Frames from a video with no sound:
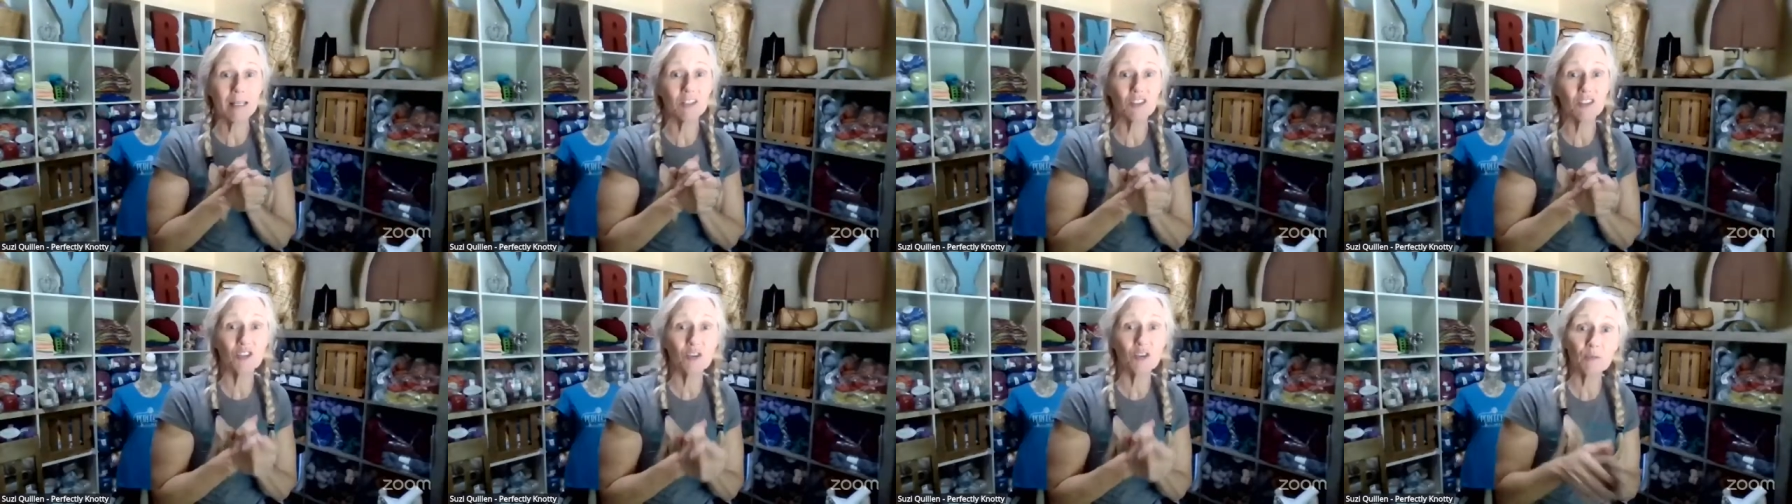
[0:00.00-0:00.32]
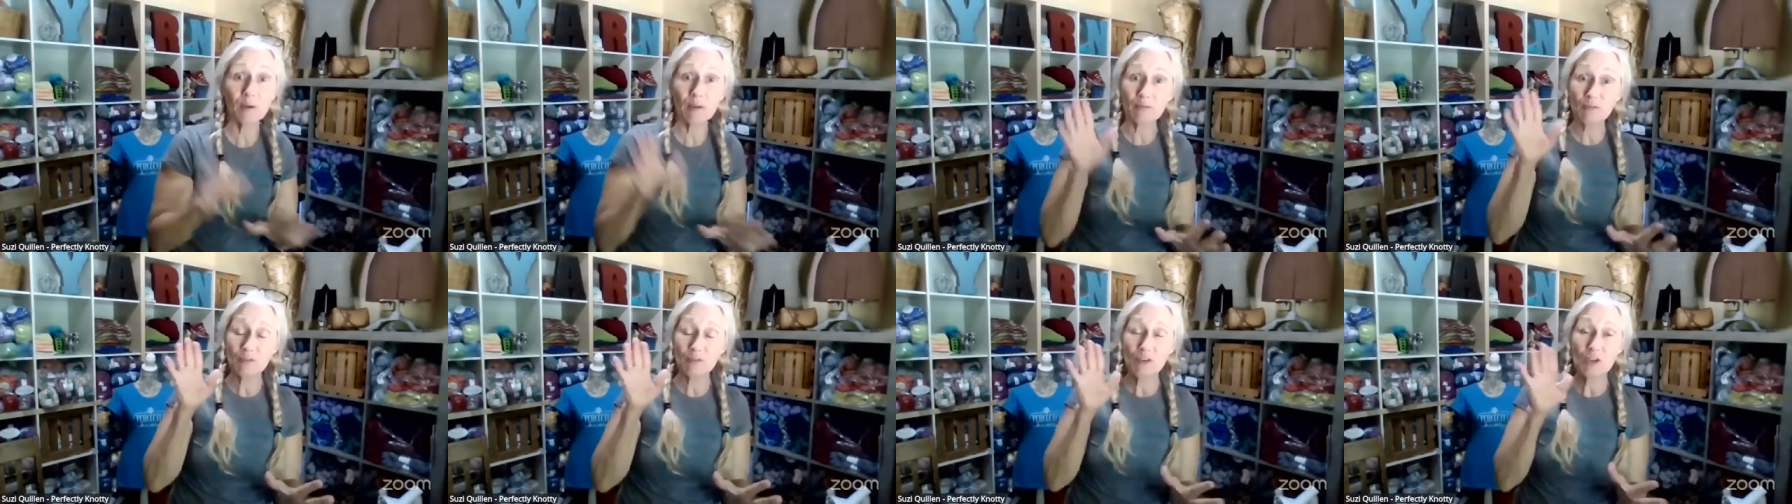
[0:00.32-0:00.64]
So
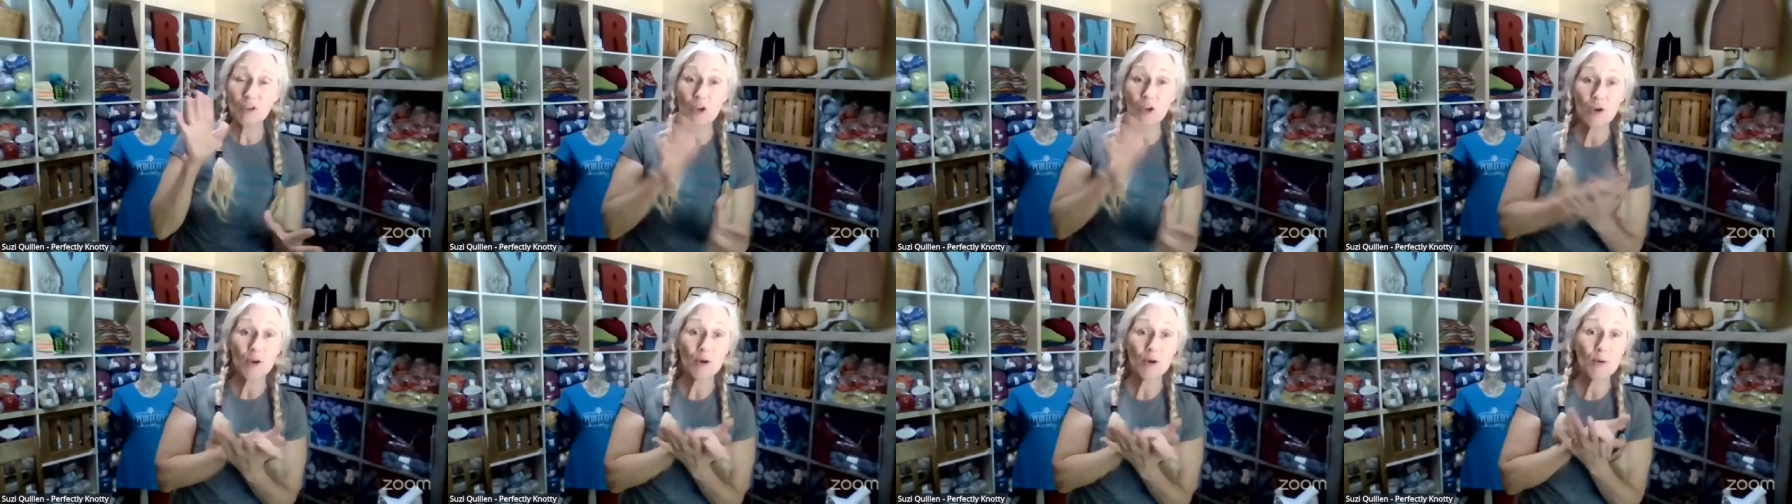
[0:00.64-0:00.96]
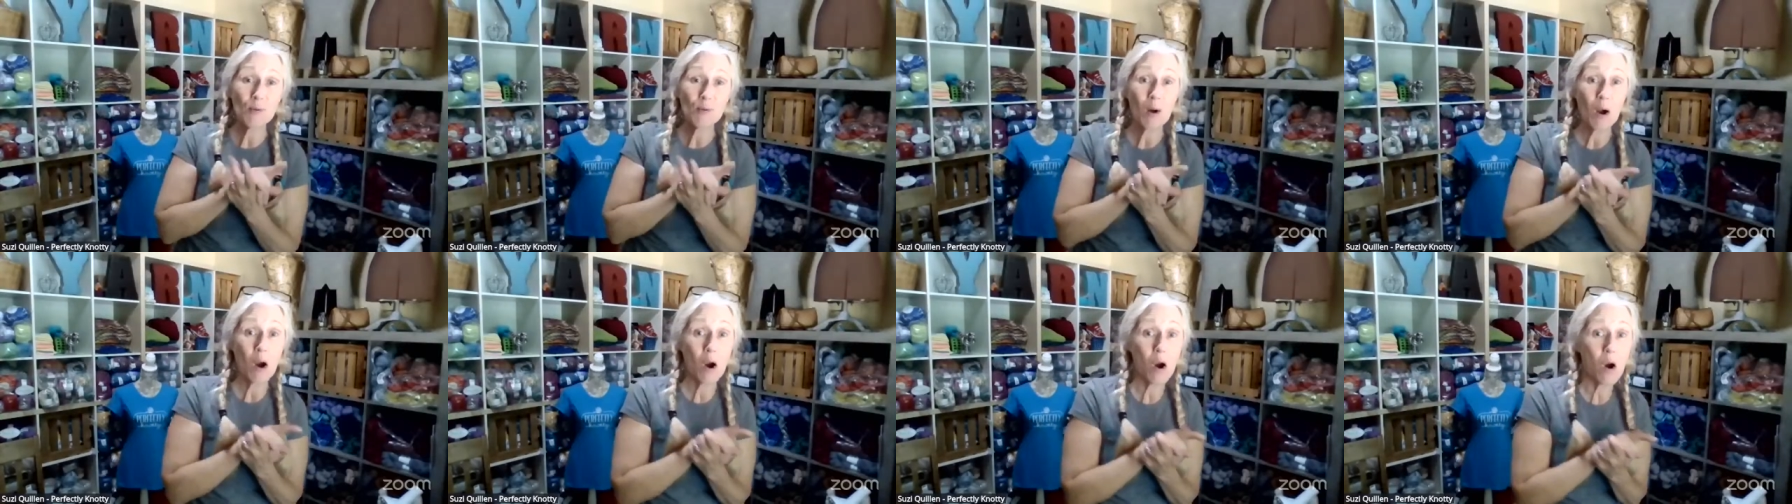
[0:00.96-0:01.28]
if
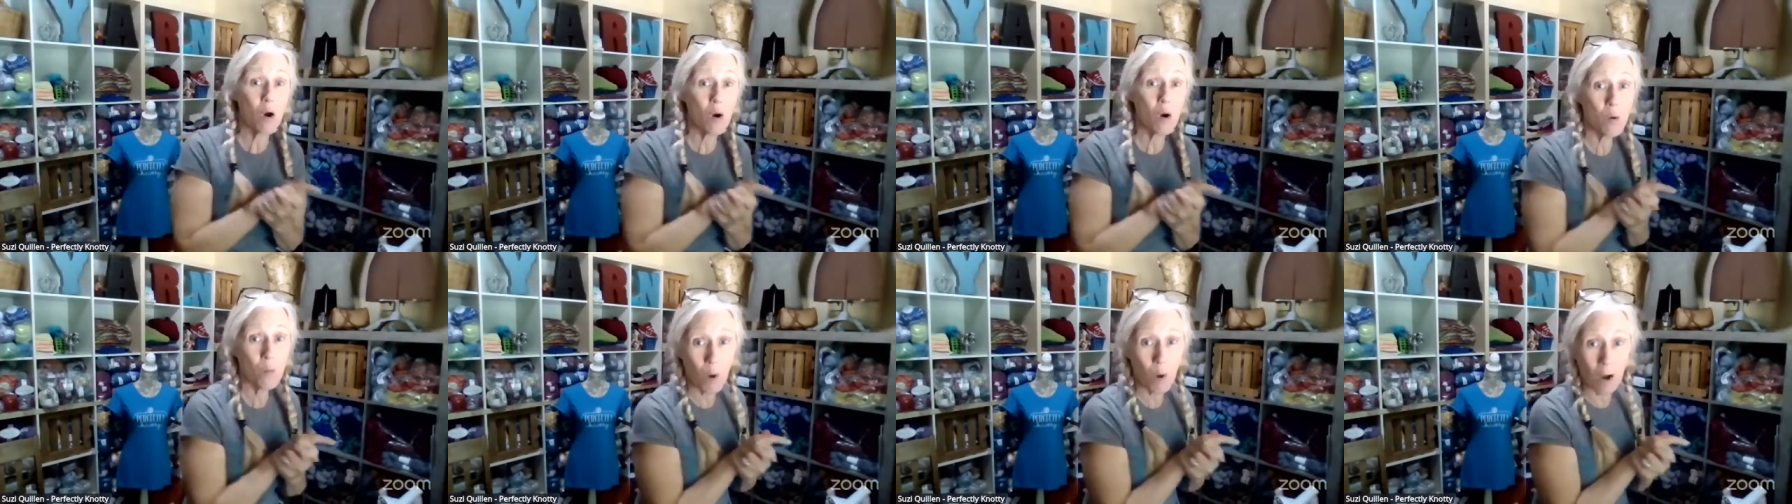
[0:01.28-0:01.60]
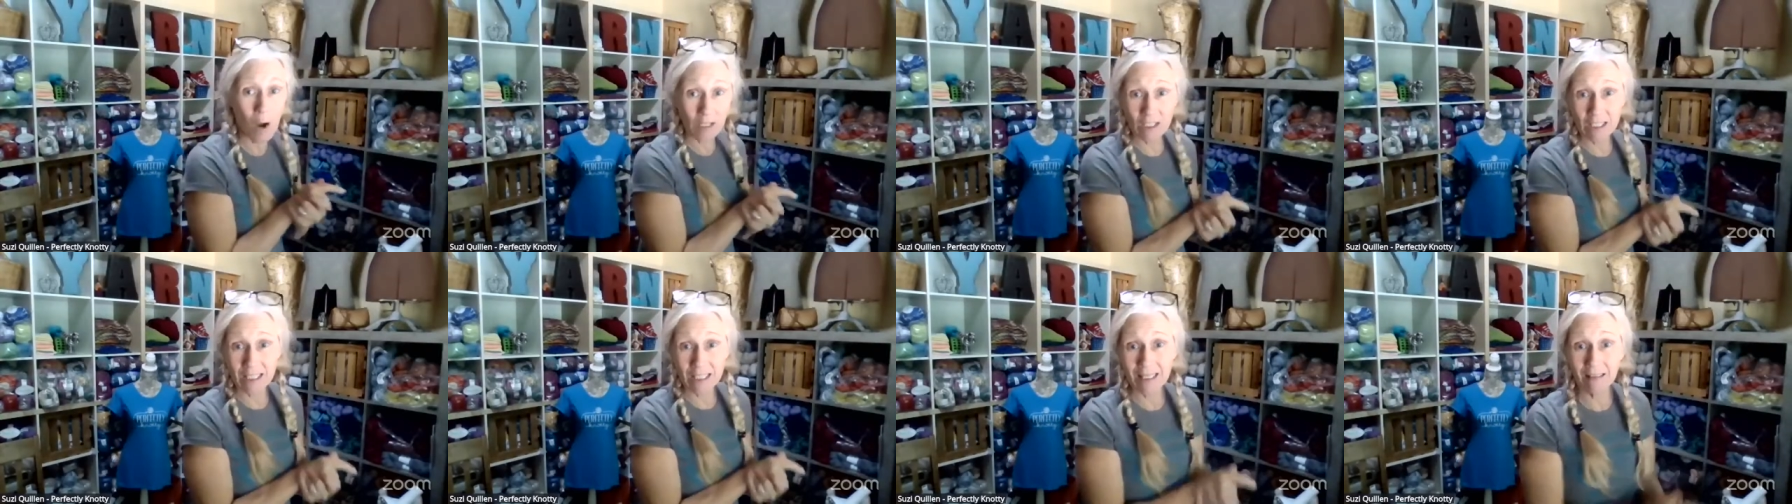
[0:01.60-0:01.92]
you are
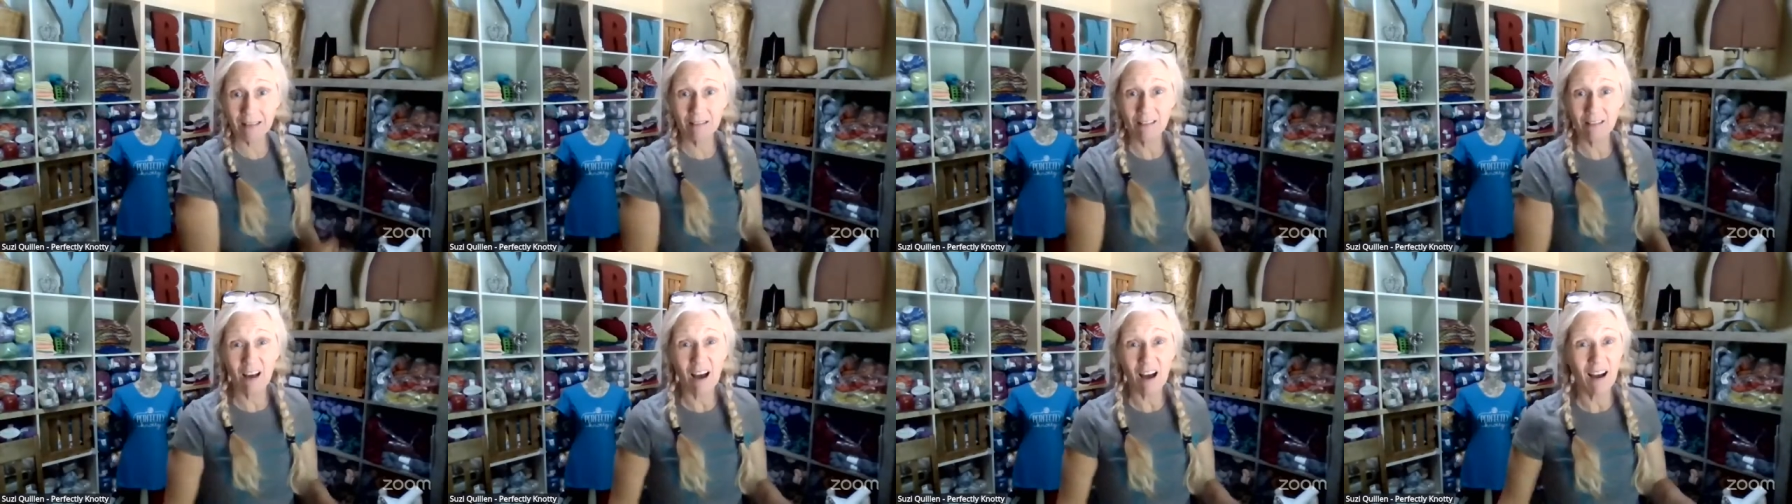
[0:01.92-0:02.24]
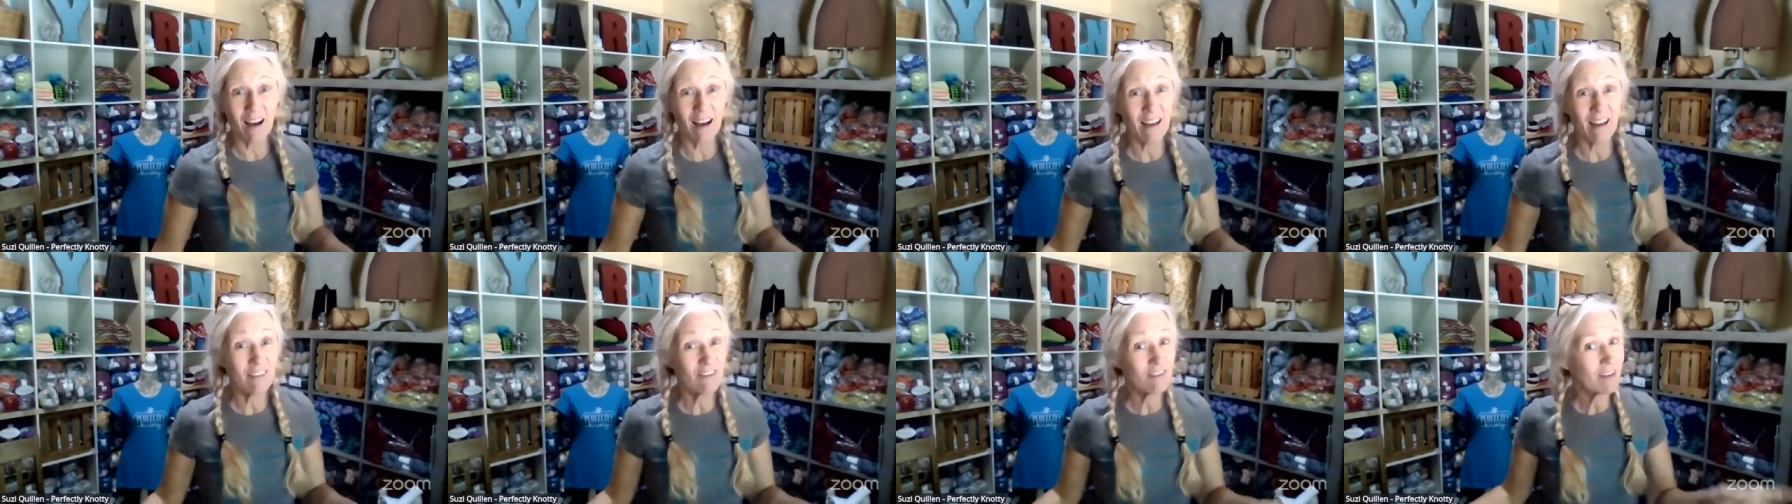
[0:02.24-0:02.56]
watching
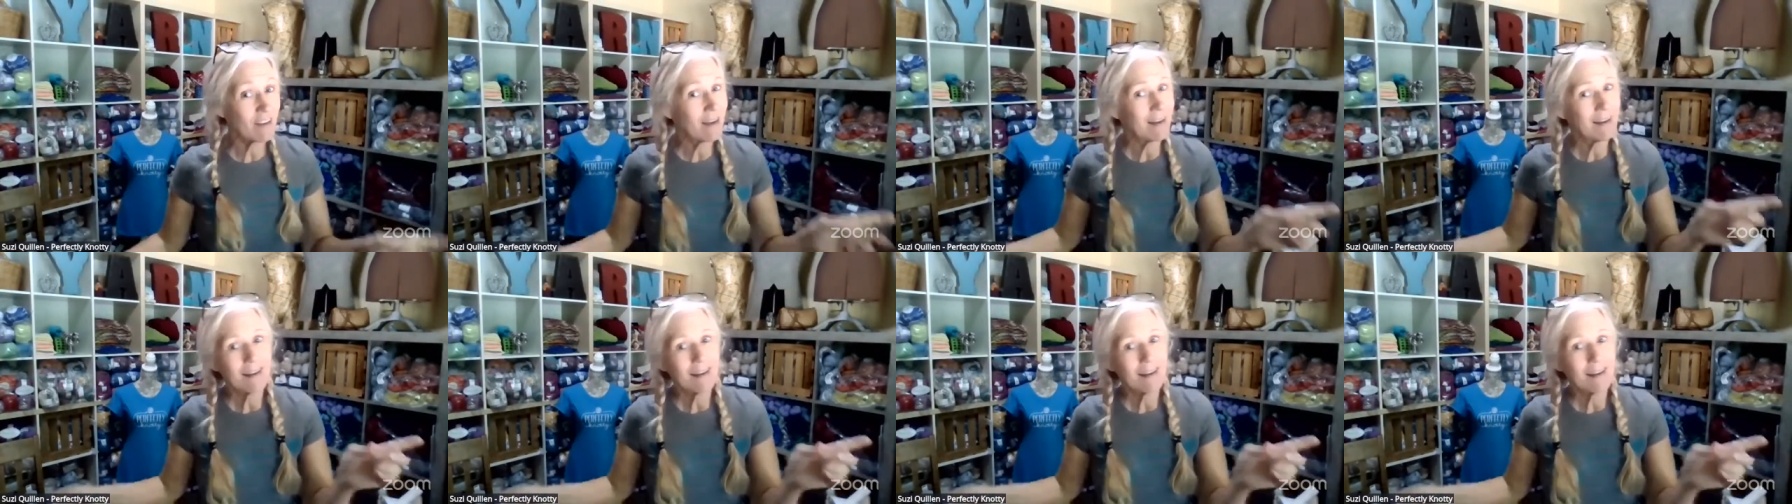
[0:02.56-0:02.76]
live,